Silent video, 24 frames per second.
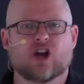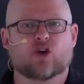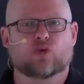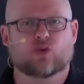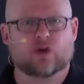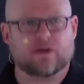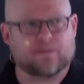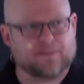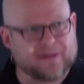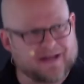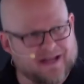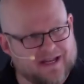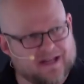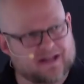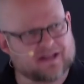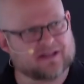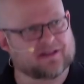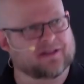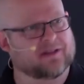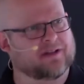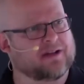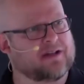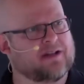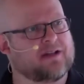
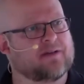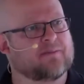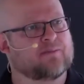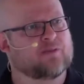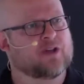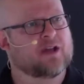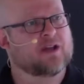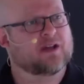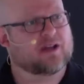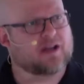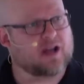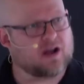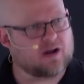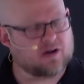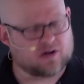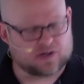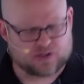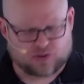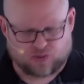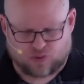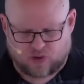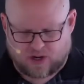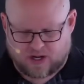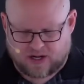repeatedly
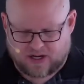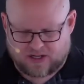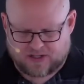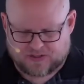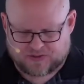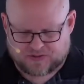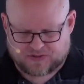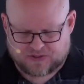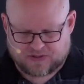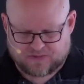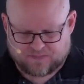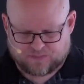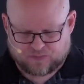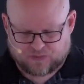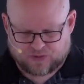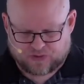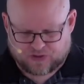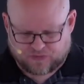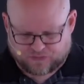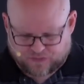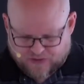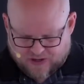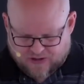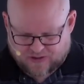characterized
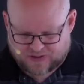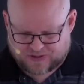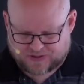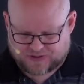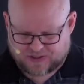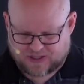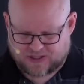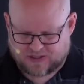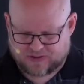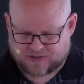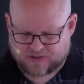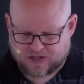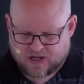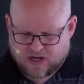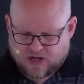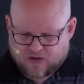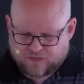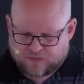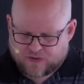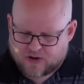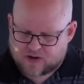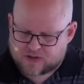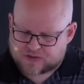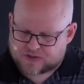the Pharisees.
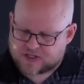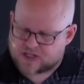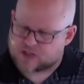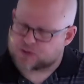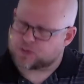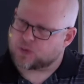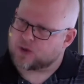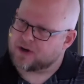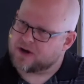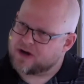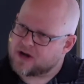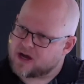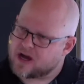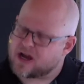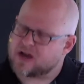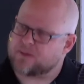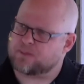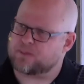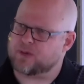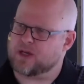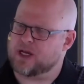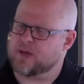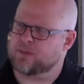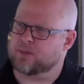Pharisees were
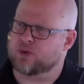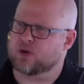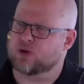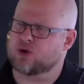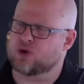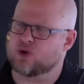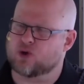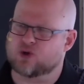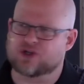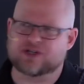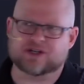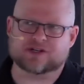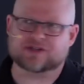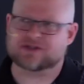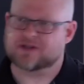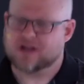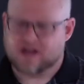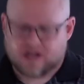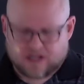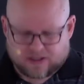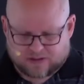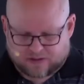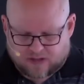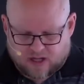not people who just
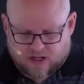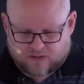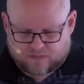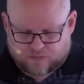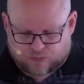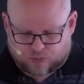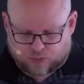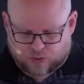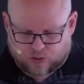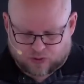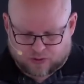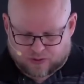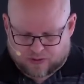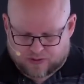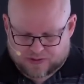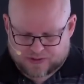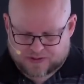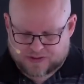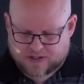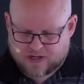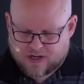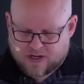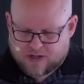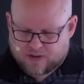loved
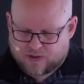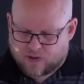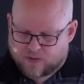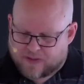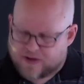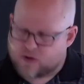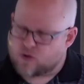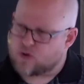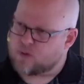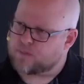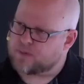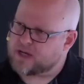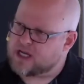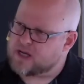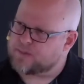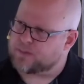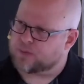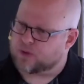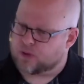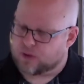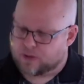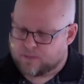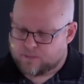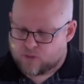rules. No, they were
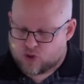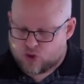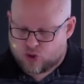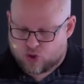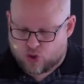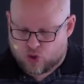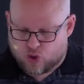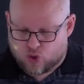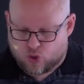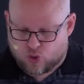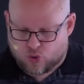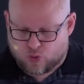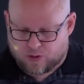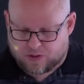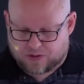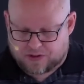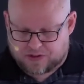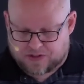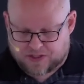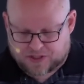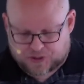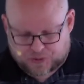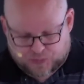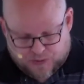people who
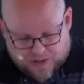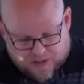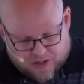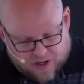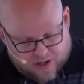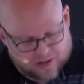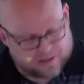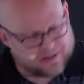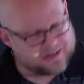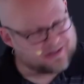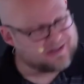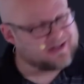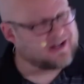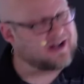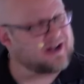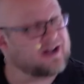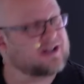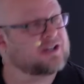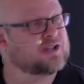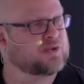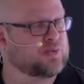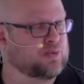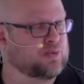disregarded God's